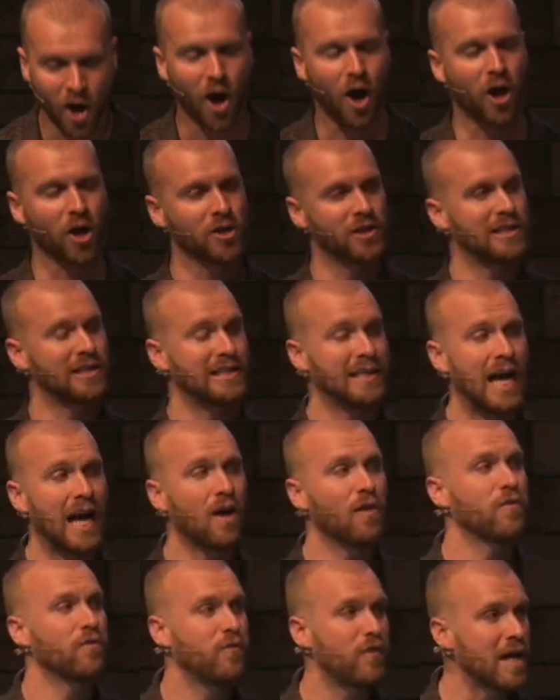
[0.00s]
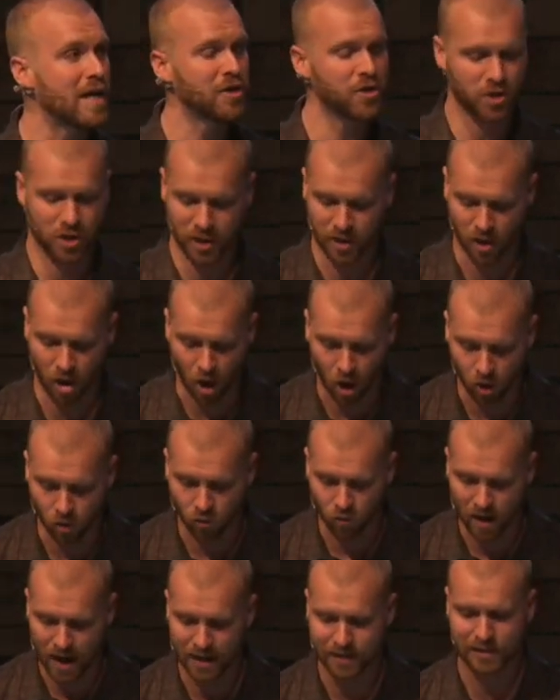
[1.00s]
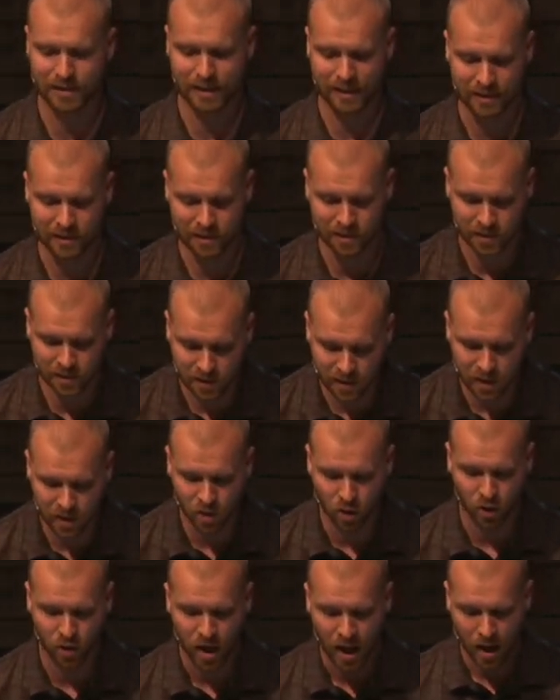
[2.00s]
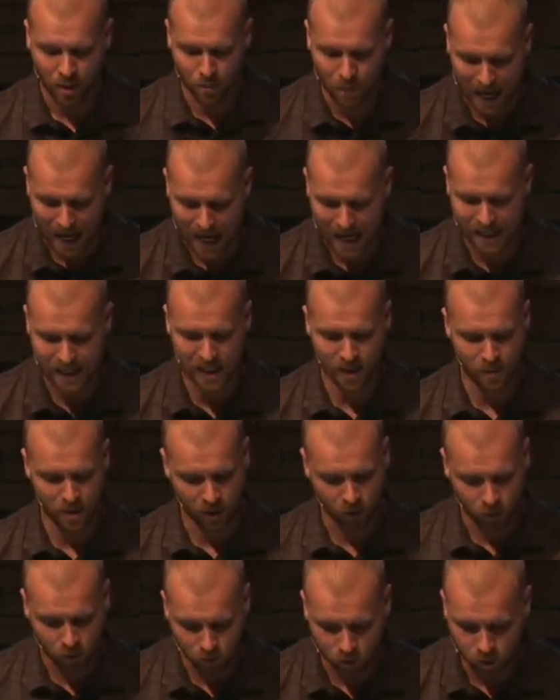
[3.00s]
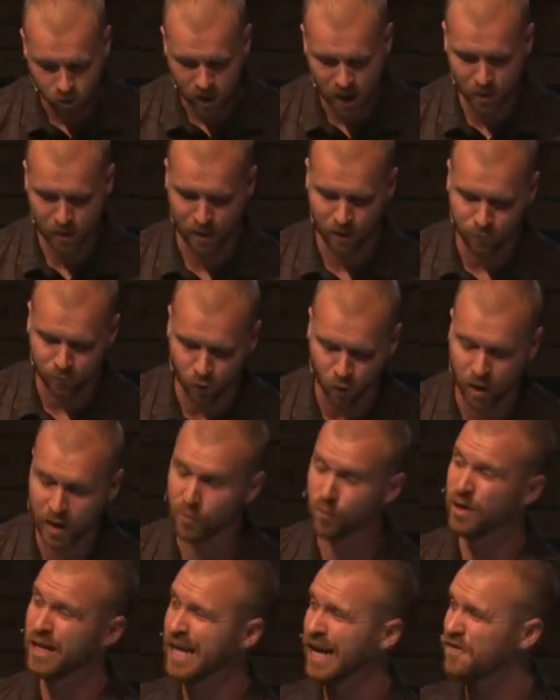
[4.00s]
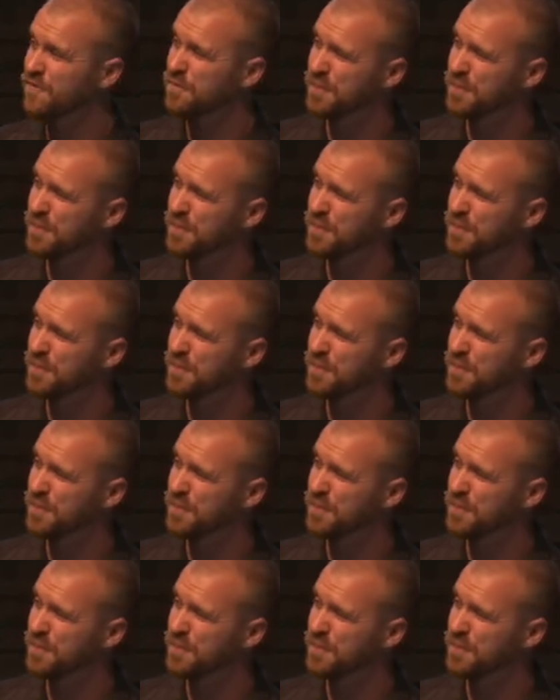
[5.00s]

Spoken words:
Our salvation, our rest is sealed by him and through him and for him. We have